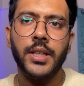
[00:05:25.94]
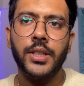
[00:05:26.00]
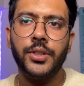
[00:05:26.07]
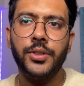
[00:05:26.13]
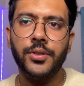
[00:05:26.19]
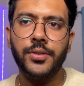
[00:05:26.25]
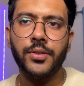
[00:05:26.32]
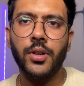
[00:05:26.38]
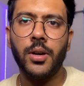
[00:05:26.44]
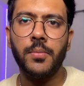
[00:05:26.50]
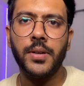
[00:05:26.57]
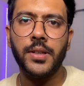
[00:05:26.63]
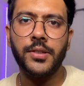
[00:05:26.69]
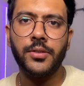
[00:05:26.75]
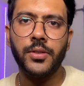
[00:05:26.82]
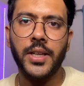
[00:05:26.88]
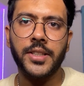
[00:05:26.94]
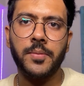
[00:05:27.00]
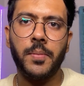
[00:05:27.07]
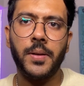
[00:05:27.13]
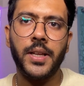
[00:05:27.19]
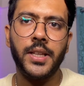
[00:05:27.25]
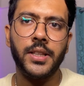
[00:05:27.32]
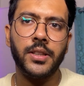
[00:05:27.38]
Use comments to
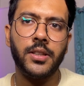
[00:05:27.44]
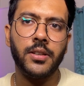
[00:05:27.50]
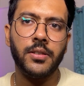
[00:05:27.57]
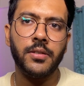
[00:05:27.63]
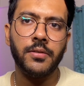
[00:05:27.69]
explain the